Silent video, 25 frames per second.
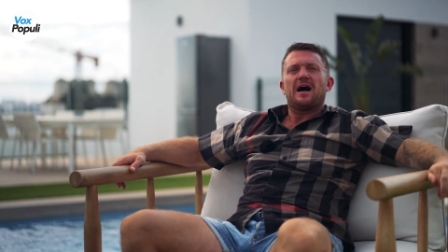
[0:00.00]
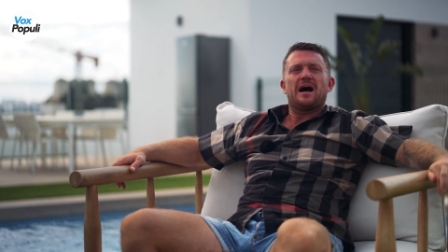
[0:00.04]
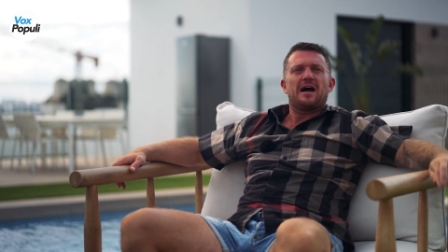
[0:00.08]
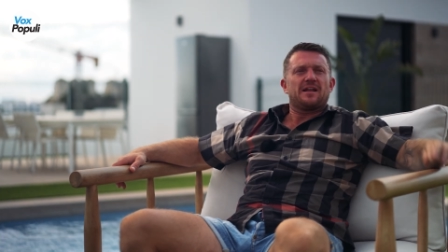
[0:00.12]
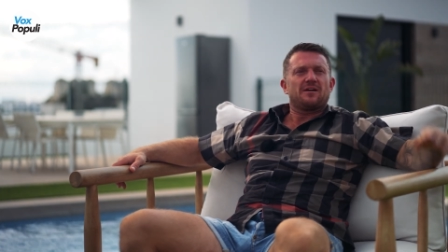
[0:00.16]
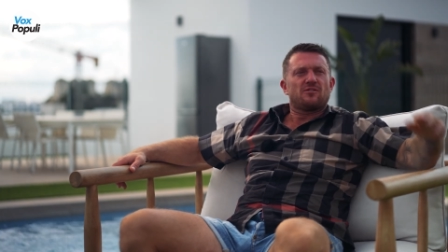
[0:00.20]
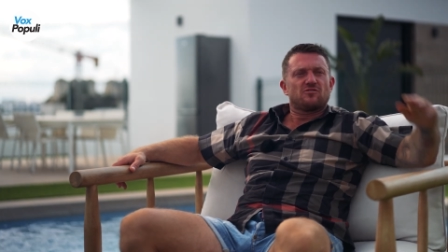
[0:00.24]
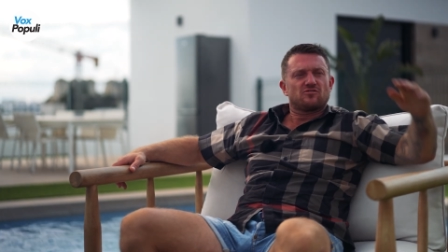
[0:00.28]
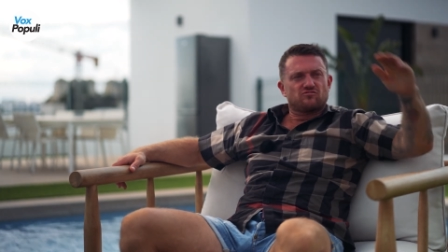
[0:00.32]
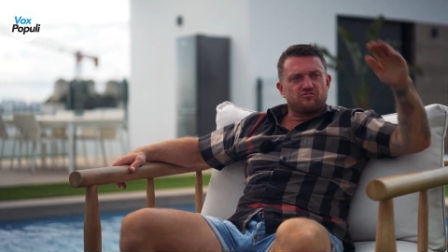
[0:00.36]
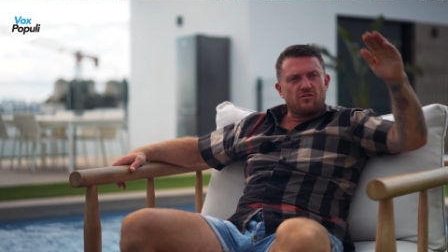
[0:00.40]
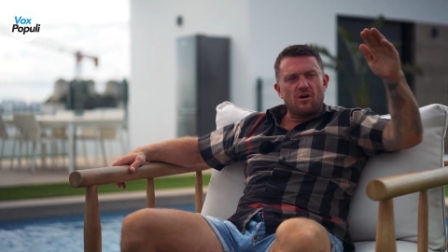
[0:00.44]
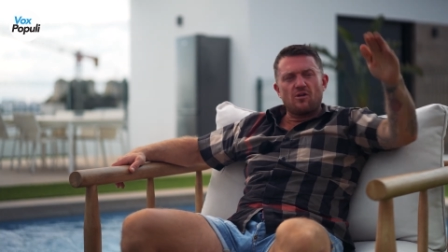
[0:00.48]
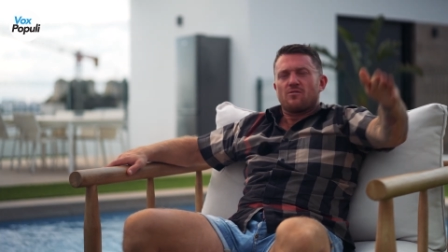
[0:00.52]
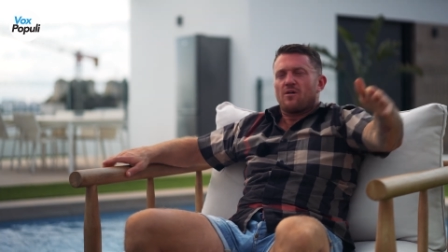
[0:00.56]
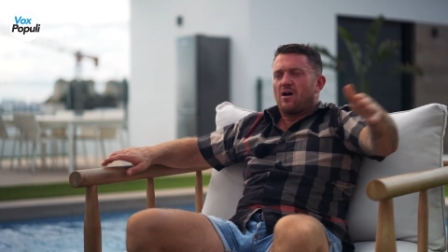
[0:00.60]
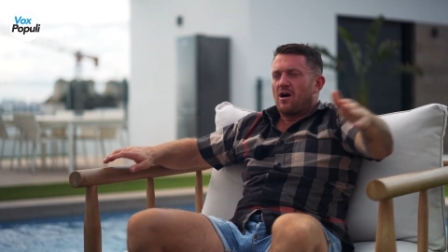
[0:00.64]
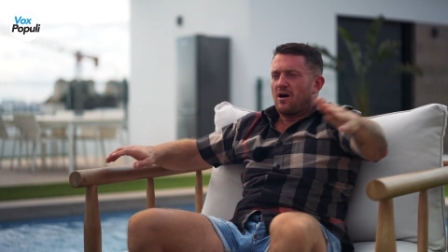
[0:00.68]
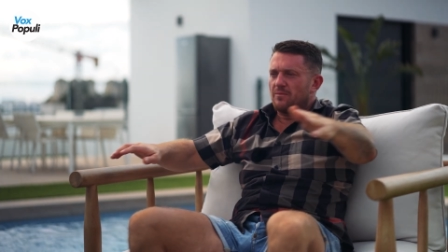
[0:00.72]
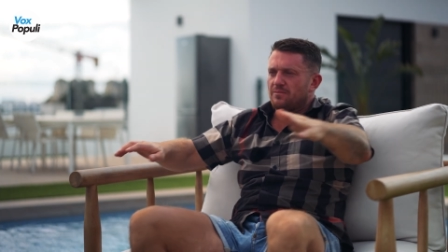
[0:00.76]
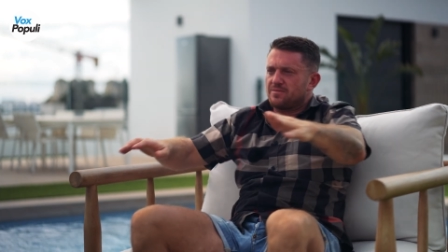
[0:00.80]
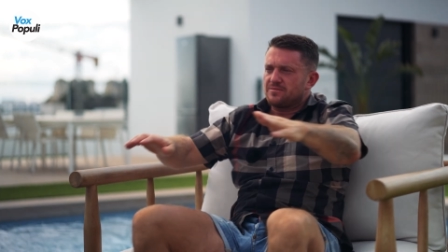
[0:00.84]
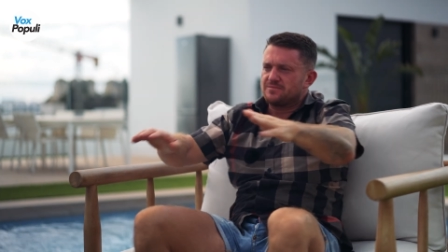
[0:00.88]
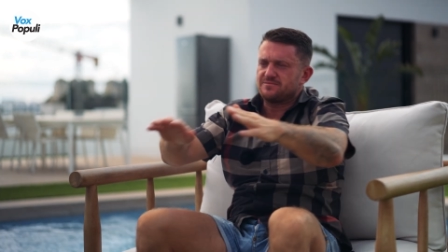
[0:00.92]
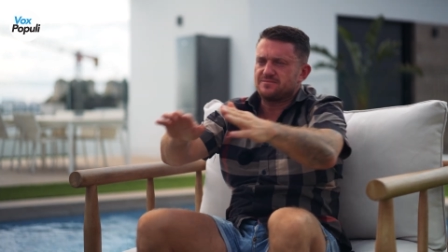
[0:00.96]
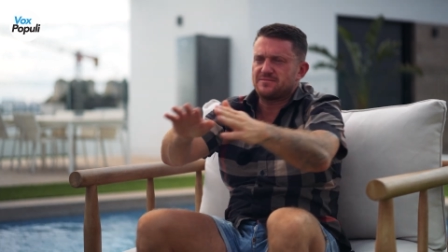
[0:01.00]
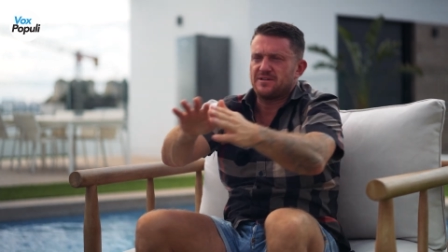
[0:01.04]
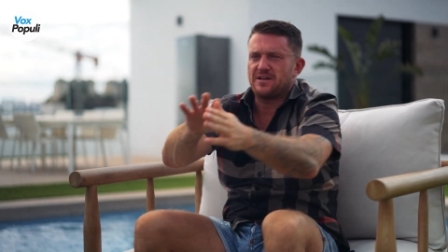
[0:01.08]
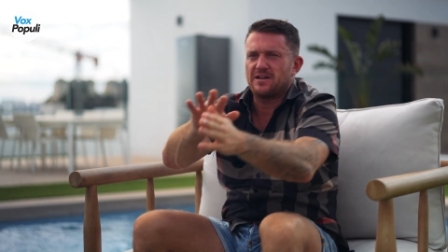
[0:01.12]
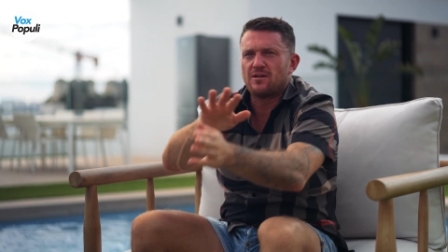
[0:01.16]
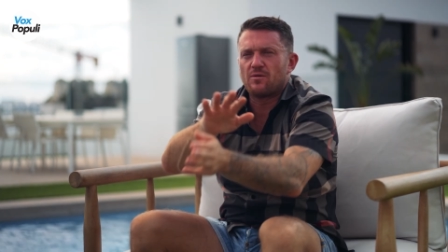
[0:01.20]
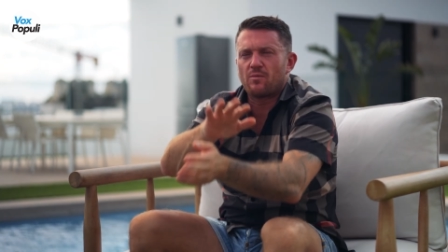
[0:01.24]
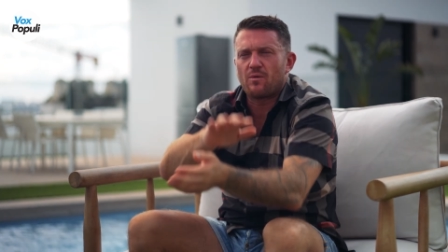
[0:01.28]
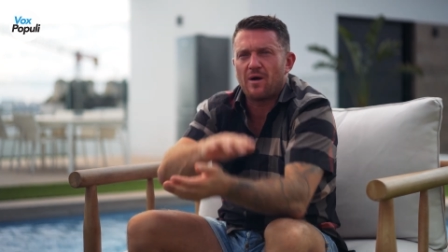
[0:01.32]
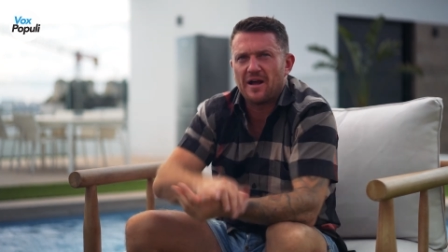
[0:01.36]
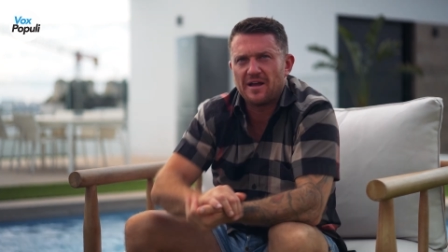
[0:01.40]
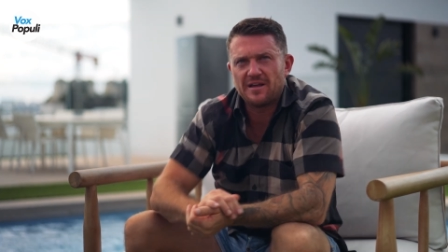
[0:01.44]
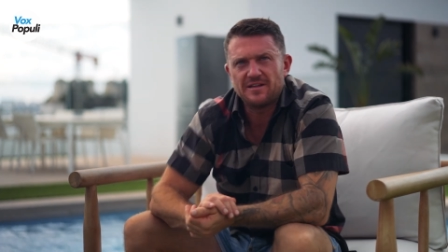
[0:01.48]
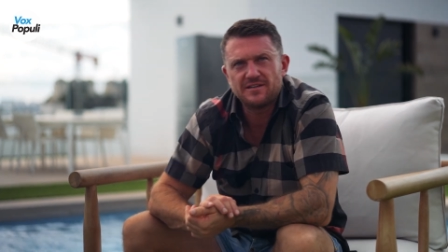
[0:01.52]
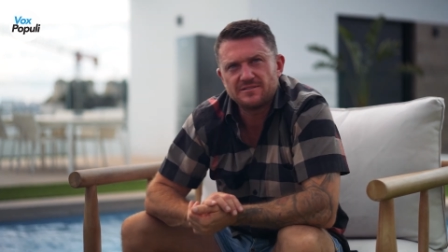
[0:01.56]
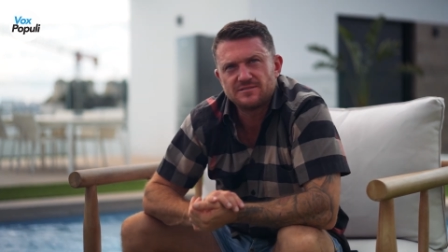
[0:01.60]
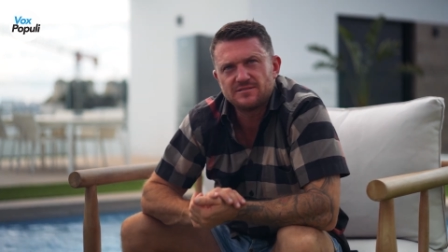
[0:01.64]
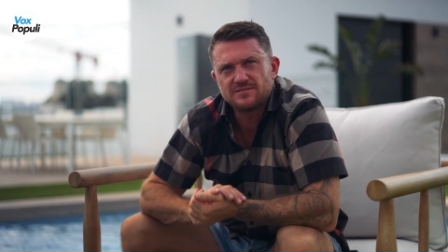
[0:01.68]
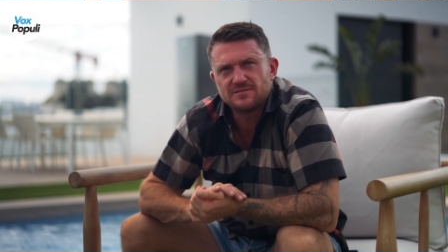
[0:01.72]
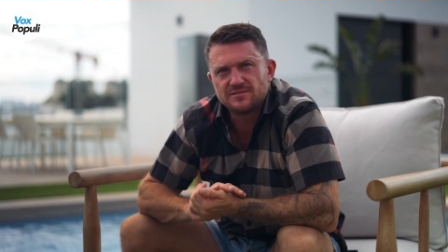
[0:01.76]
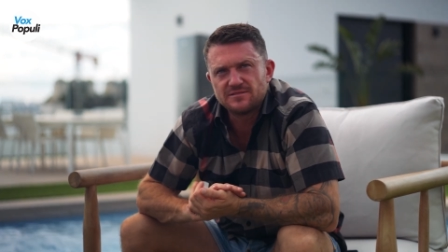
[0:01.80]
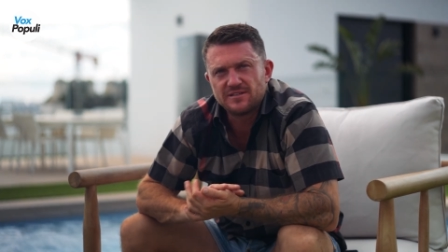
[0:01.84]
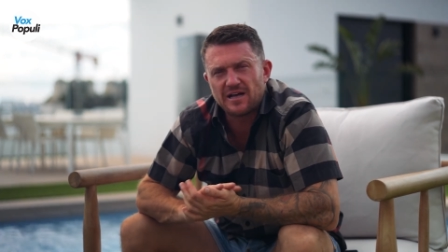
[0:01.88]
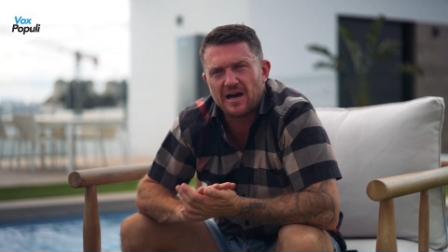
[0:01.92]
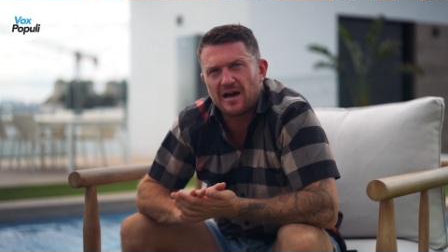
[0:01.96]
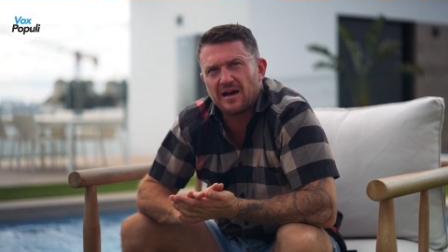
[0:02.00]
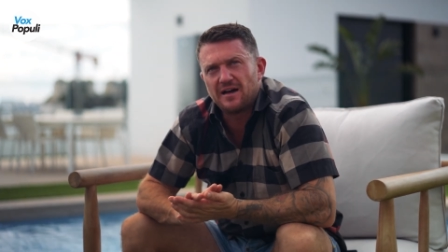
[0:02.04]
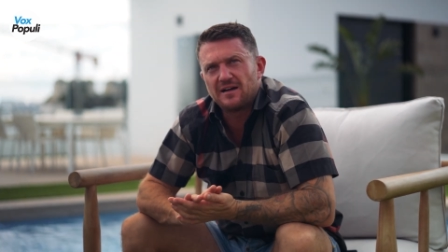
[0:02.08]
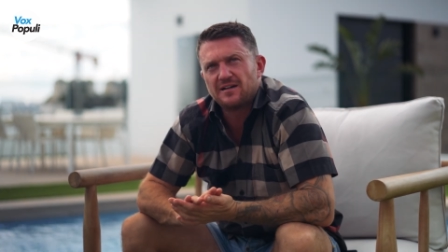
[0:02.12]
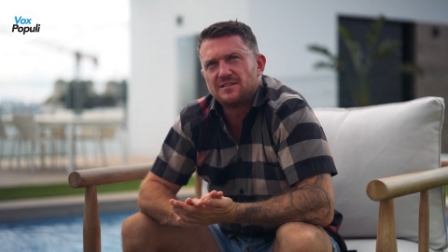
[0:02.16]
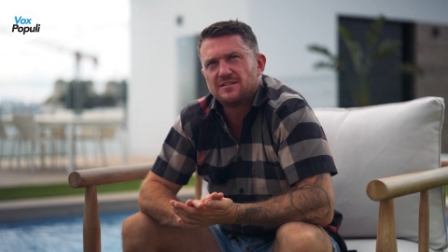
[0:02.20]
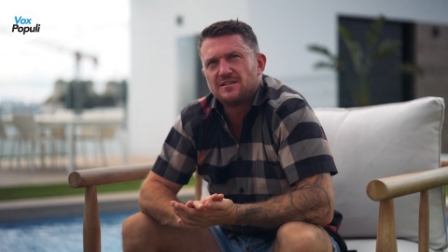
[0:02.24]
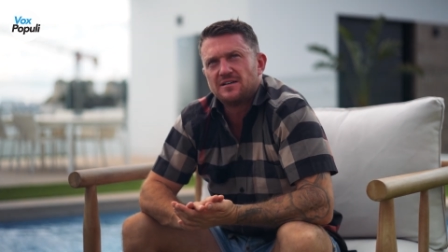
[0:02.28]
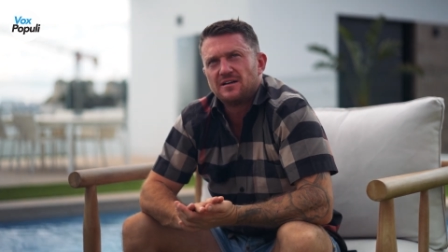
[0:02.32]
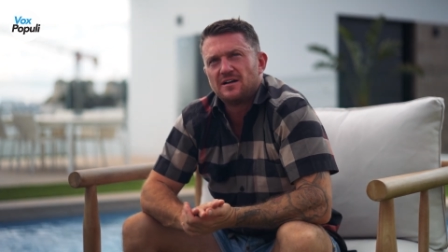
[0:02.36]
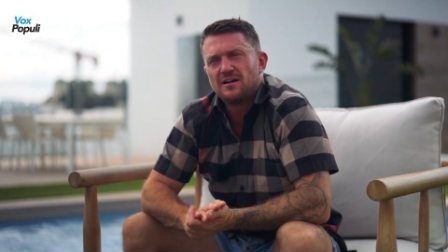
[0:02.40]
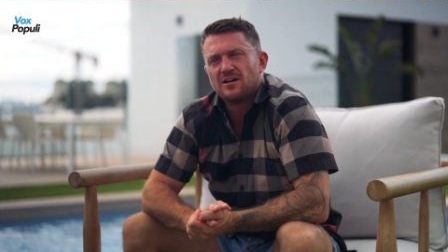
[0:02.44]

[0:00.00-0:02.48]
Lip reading: And it was wrote up in a way that,